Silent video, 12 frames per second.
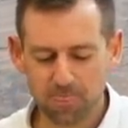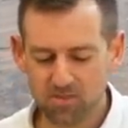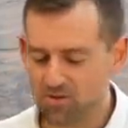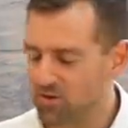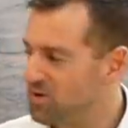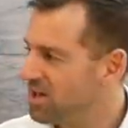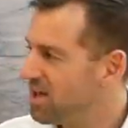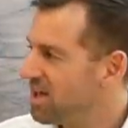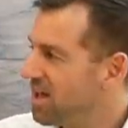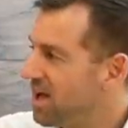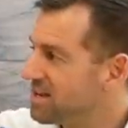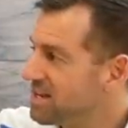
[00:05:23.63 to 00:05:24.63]
So,
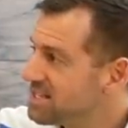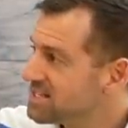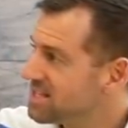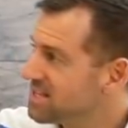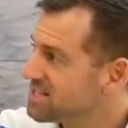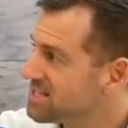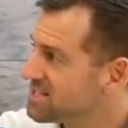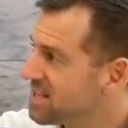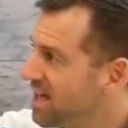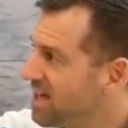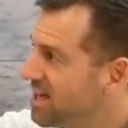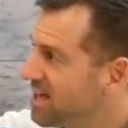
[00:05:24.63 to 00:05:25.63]
a nice thing to
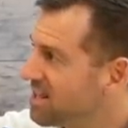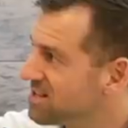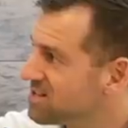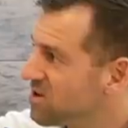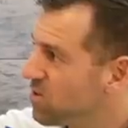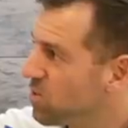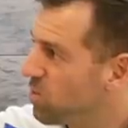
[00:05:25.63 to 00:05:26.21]
say is,